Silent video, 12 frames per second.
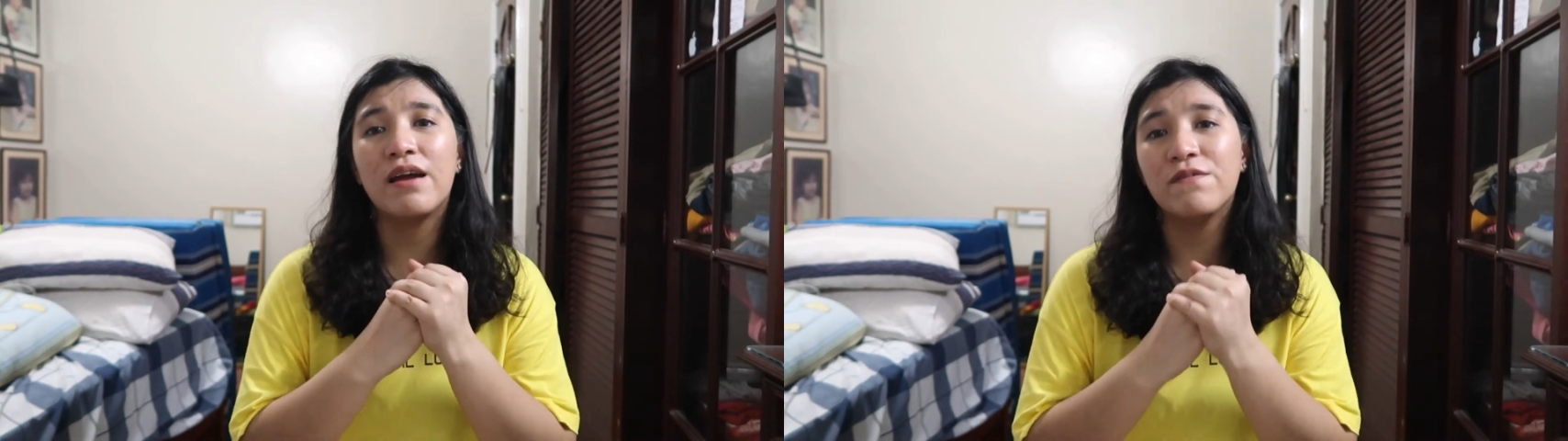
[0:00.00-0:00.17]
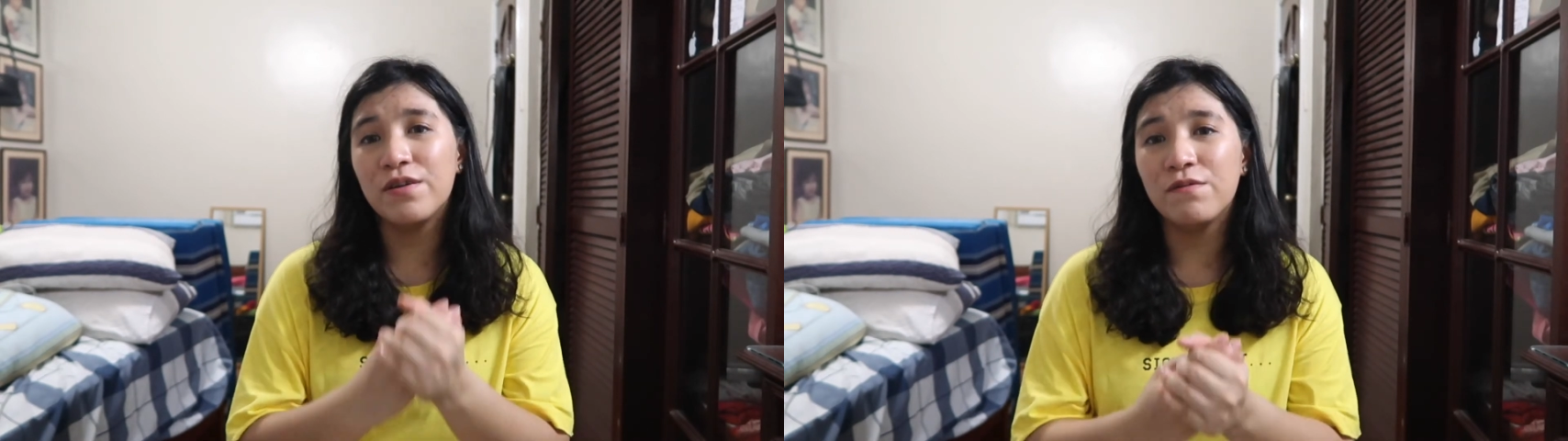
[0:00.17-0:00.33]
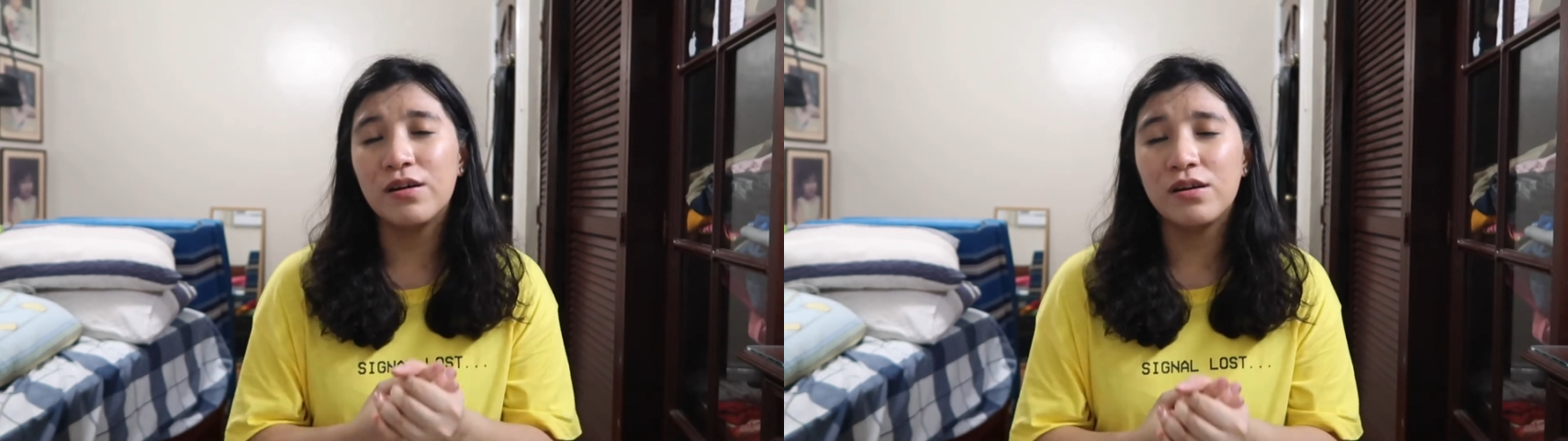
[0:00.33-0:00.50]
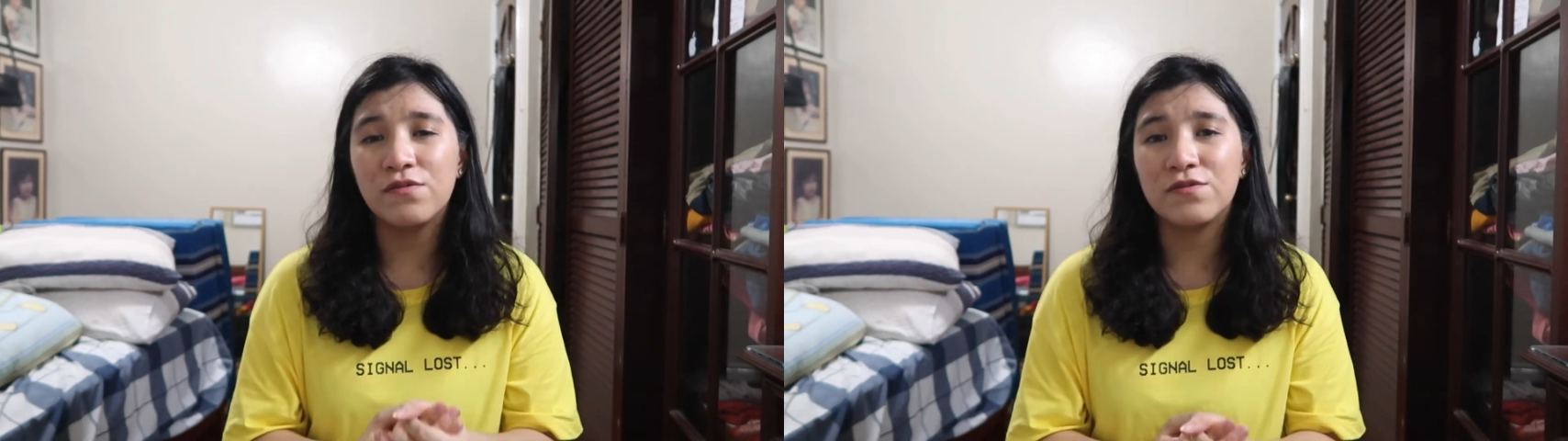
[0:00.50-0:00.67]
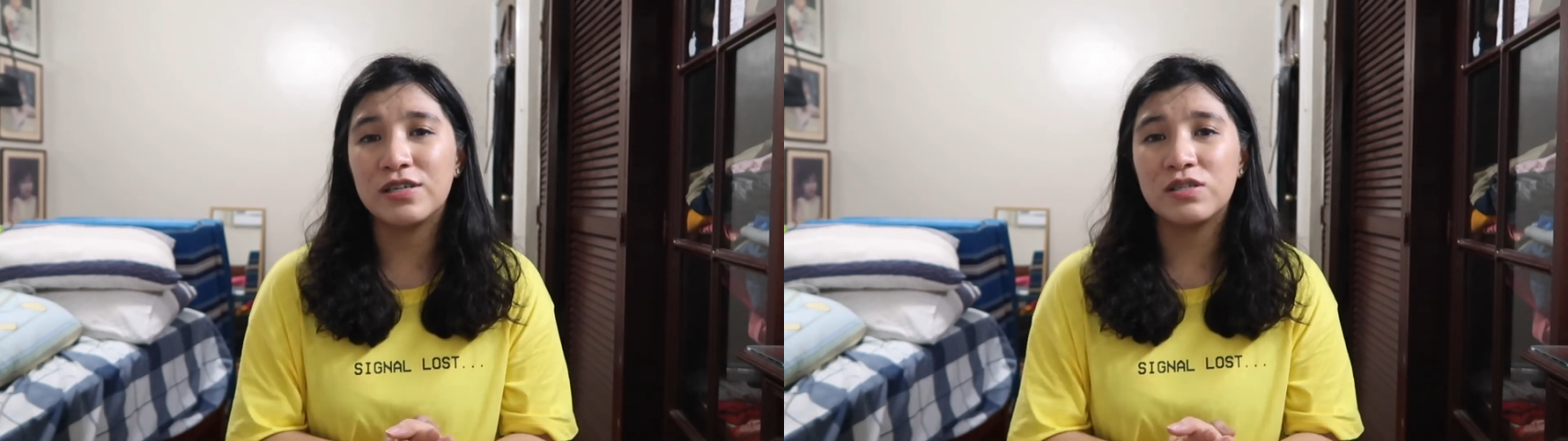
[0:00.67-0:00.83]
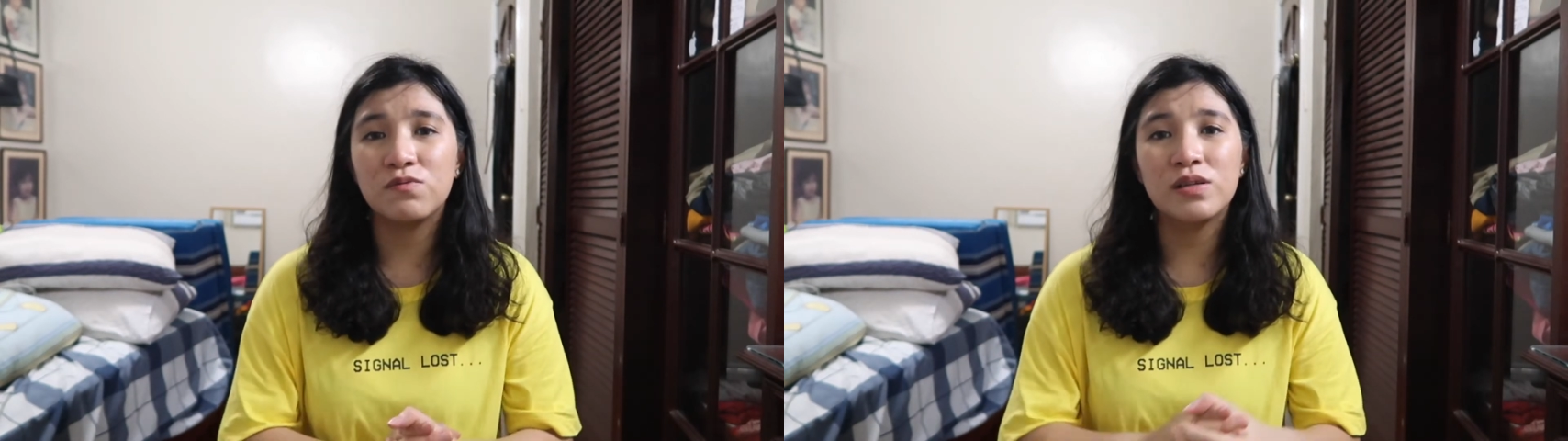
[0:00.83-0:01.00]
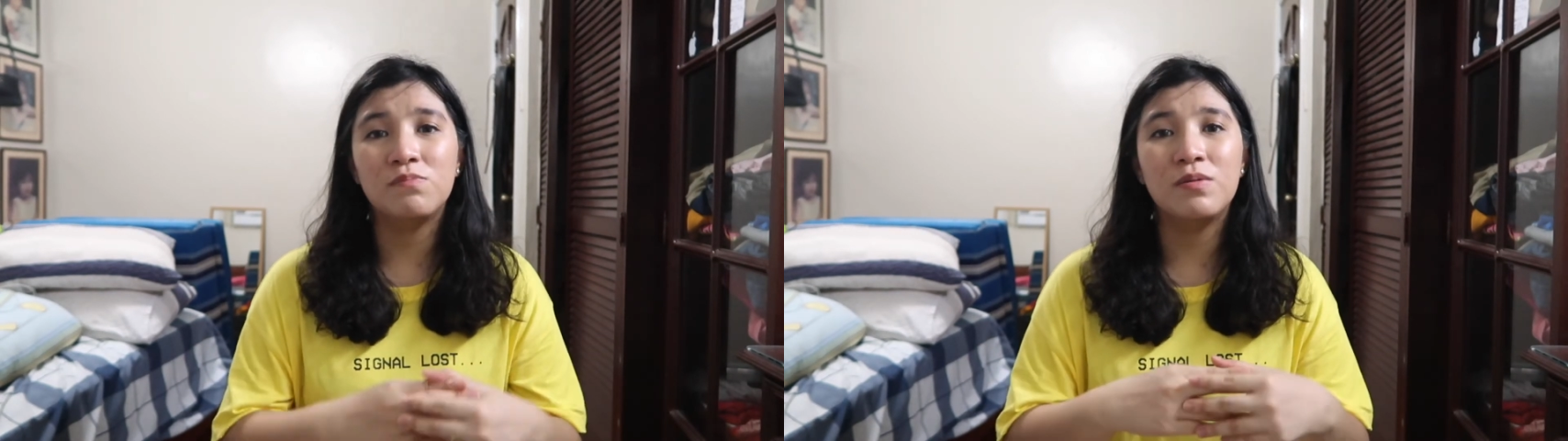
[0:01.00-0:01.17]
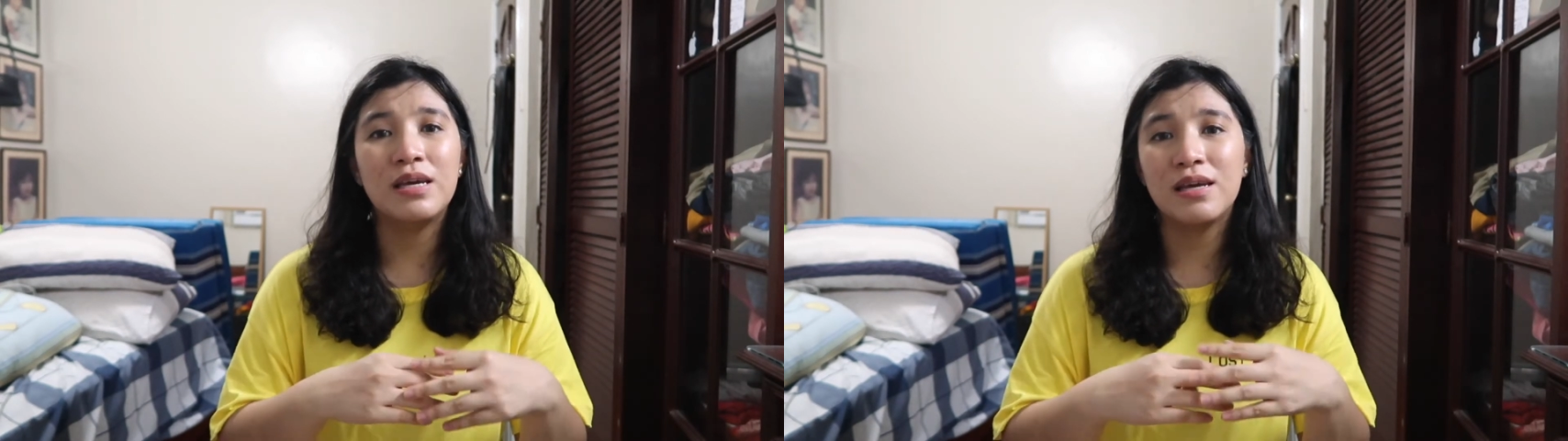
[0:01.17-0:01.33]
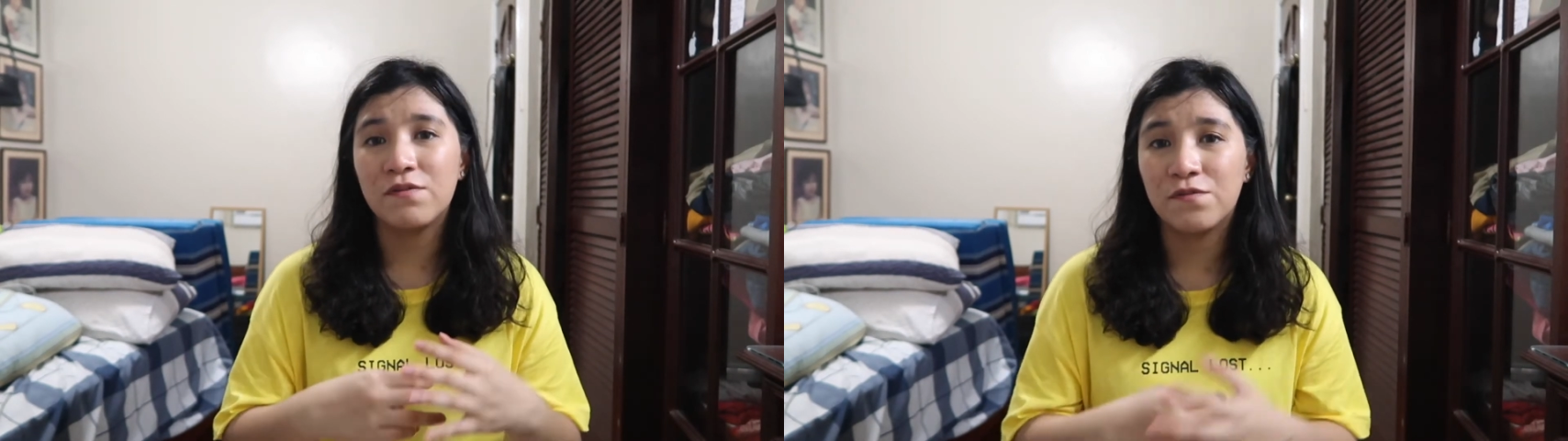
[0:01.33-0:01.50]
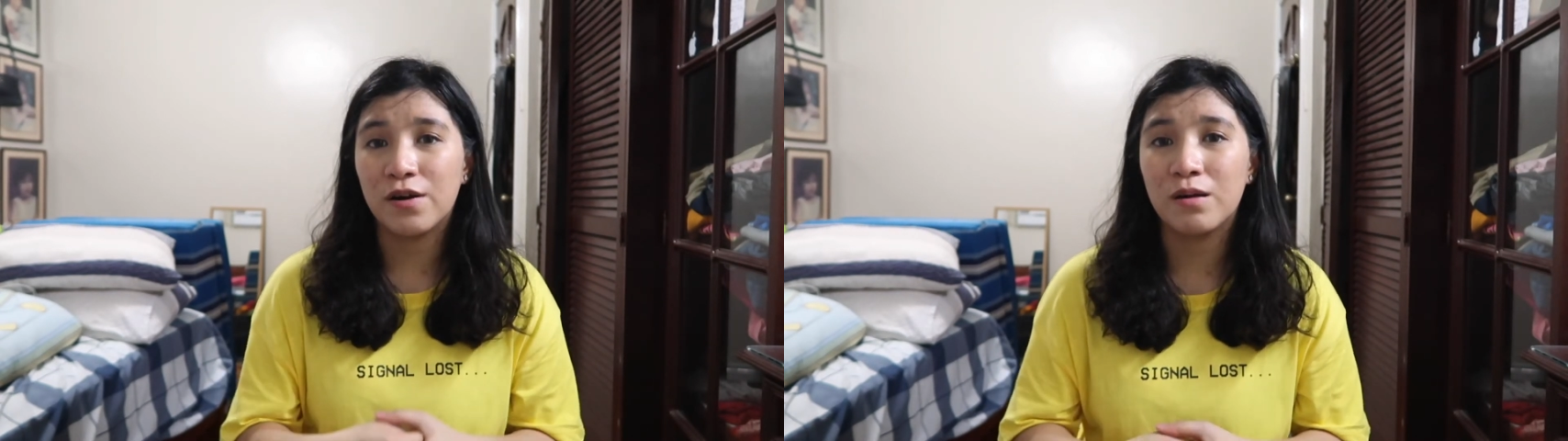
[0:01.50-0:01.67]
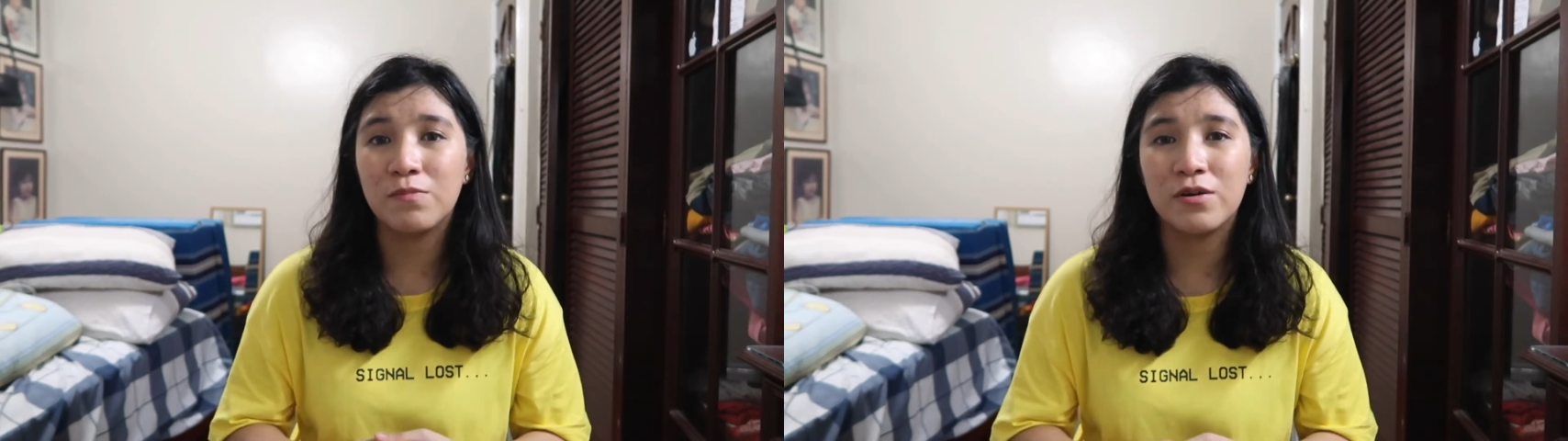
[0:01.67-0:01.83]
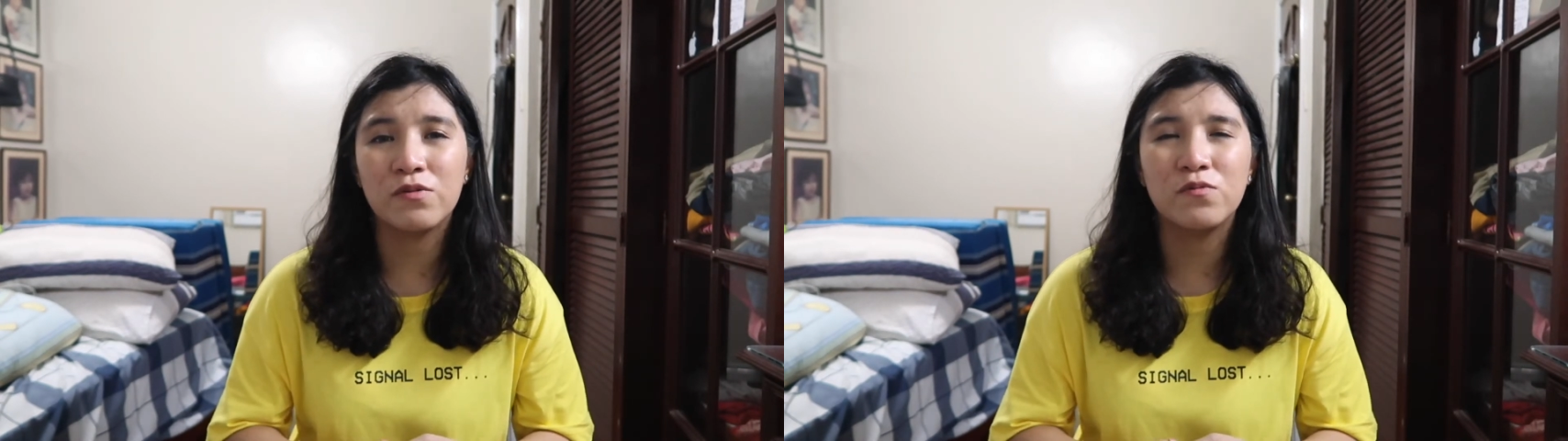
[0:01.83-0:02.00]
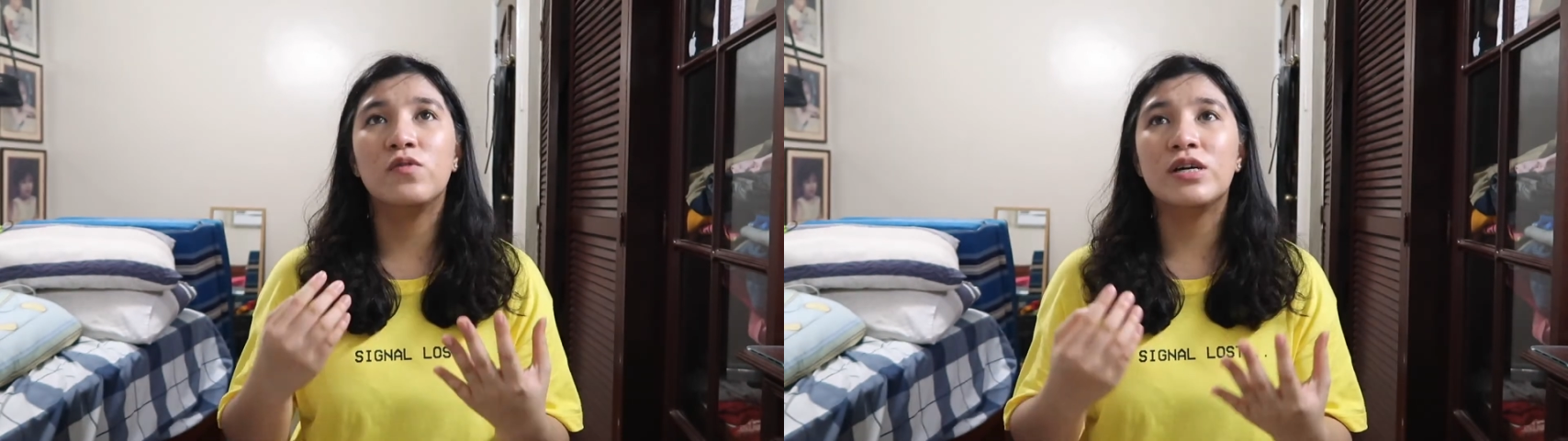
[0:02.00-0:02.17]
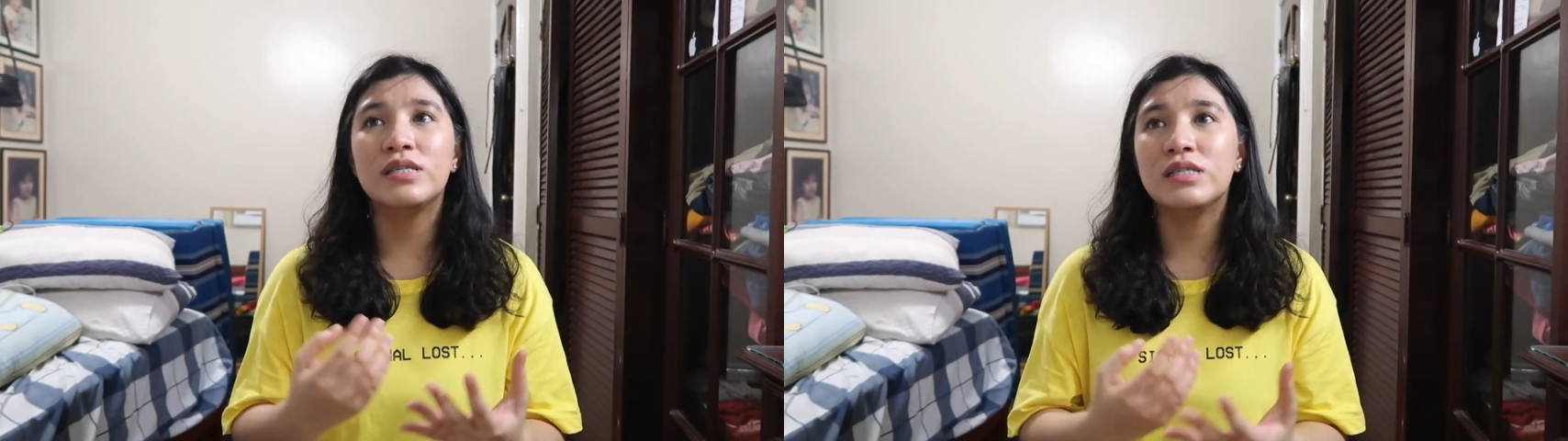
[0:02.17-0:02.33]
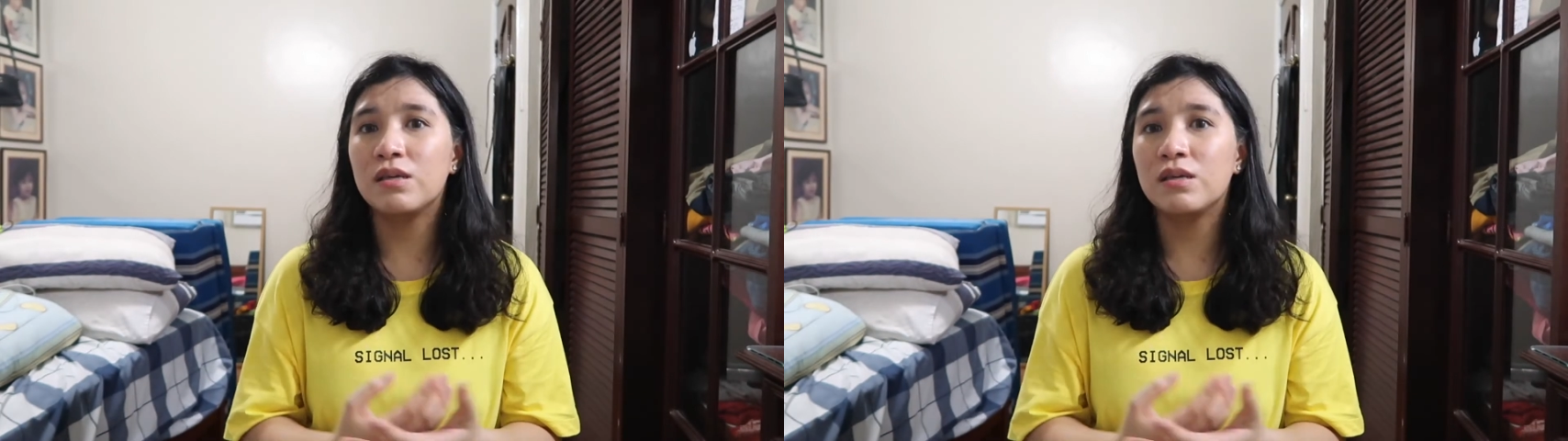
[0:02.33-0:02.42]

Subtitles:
every one of us would be informed on what